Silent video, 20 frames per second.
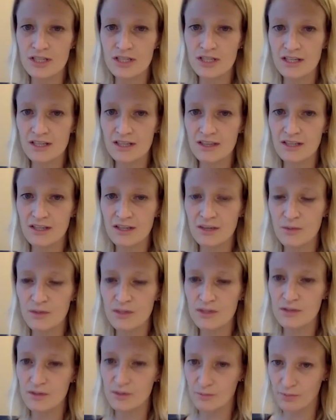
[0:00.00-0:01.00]
I think we
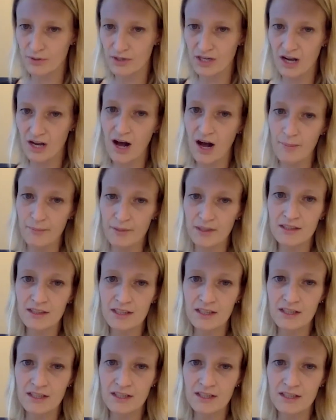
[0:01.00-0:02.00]
do it pretty
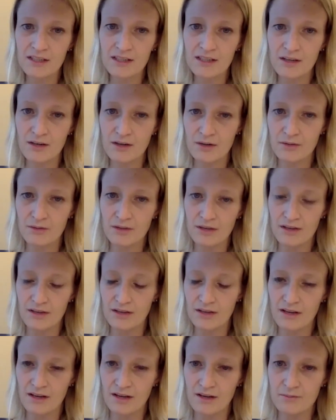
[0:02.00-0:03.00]
commonly, you know,
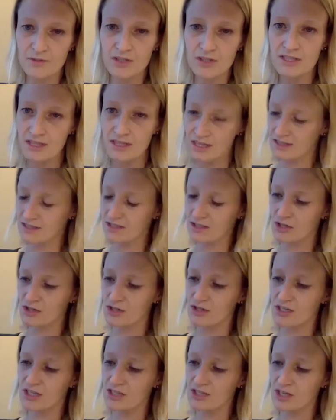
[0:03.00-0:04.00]
just this
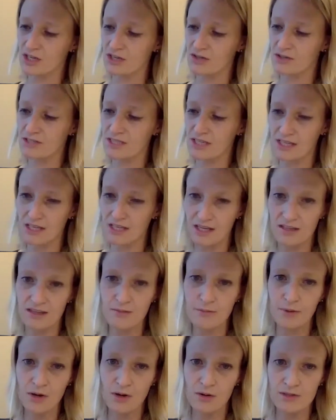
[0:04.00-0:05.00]
surgery in general, taking out the
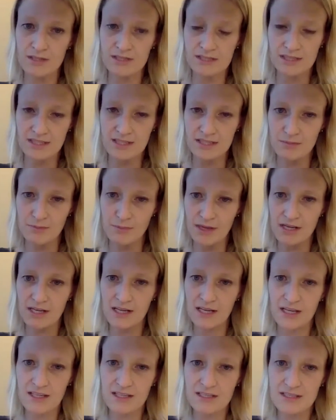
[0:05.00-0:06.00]
bone and
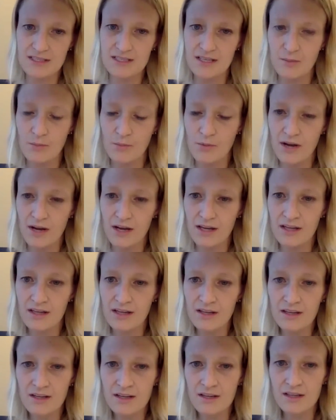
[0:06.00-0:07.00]
suspending it in some way,
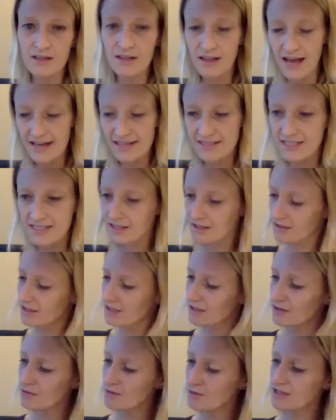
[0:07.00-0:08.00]
classically
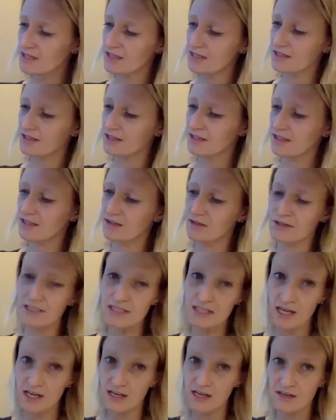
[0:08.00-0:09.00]
using either a
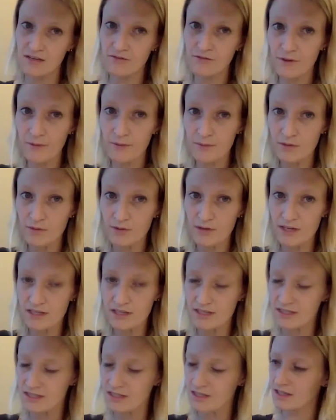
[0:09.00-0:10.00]
tendon from the
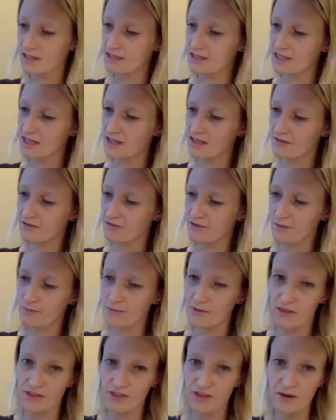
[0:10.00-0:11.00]
wrist, a tendon from
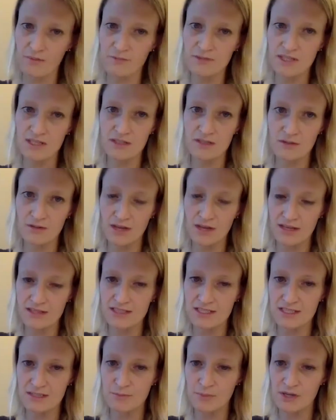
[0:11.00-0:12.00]
the thumb to do that
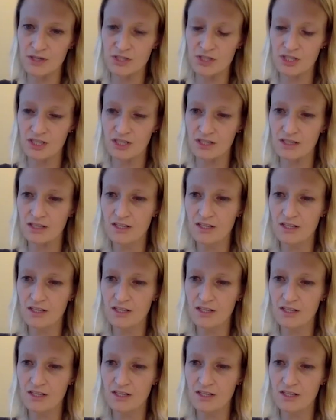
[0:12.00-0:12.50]
suspension.